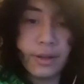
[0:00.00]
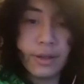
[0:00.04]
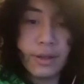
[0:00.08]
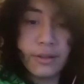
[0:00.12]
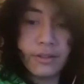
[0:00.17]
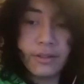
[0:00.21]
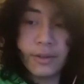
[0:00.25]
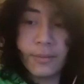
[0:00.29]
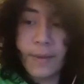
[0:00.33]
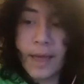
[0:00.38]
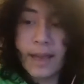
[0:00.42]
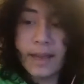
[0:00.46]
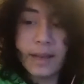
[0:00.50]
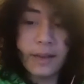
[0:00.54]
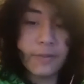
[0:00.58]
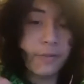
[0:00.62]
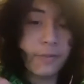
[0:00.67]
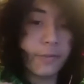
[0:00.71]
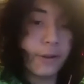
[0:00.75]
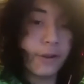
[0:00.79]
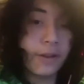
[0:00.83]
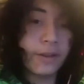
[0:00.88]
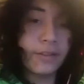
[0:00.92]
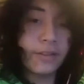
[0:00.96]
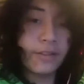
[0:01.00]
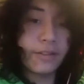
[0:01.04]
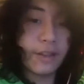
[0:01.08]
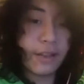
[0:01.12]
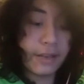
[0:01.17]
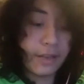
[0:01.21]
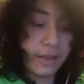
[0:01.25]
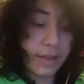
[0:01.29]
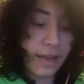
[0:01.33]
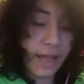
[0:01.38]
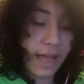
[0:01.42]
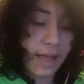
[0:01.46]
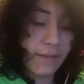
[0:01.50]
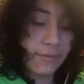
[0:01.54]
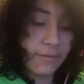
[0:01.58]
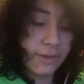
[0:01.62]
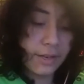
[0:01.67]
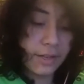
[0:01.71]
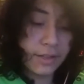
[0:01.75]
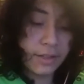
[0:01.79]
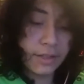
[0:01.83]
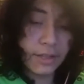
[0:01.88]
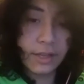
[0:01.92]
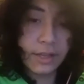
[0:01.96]
schematic for it since I didn't have
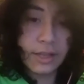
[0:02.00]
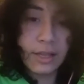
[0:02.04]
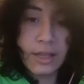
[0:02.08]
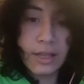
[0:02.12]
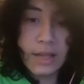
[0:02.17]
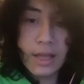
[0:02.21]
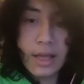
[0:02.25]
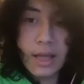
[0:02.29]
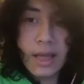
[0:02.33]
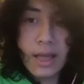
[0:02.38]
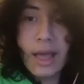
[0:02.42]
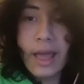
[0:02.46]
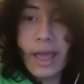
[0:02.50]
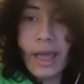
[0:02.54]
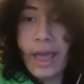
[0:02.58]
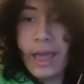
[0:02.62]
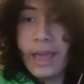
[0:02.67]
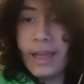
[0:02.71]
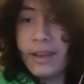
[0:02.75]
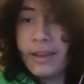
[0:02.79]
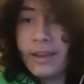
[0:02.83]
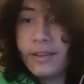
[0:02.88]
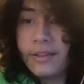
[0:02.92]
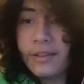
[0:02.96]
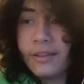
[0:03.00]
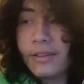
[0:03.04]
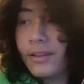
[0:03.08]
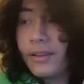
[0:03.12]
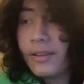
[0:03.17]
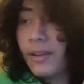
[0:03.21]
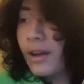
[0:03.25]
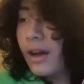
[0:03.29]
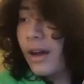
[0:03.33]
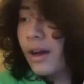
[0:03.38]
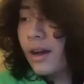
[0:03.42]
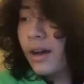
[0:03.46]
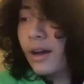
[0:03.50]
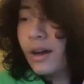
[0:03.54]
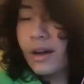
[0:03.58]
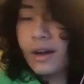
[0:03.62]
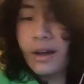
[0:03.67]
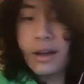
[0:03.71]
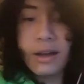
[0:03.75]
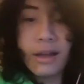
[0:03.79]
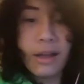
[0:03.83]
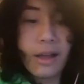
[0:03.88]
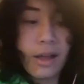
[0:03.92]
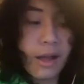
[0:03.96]
anything. And
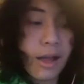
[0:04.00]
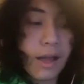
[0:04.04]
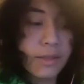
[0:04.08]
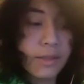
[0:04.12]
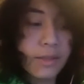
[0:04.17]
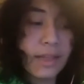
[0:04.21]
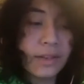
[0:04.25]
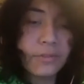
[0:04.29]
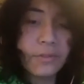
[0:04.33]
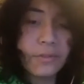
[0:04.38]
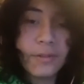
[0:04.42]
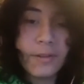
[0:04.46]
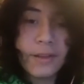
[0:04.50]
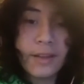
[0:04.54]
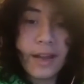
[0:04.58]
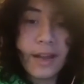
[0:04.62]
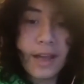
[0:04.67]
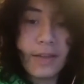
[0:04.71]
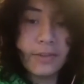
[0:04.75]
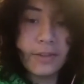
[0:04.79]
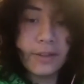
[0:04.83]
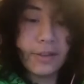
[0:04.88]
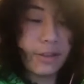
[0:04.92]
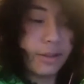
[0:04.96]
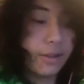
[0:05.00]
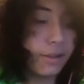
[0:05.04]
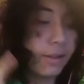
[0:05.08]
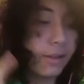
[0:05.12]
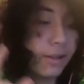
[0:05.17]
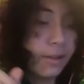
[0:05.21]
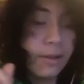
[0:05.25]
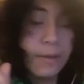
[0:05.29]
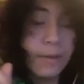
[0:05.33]
that's where I'm gonna have to,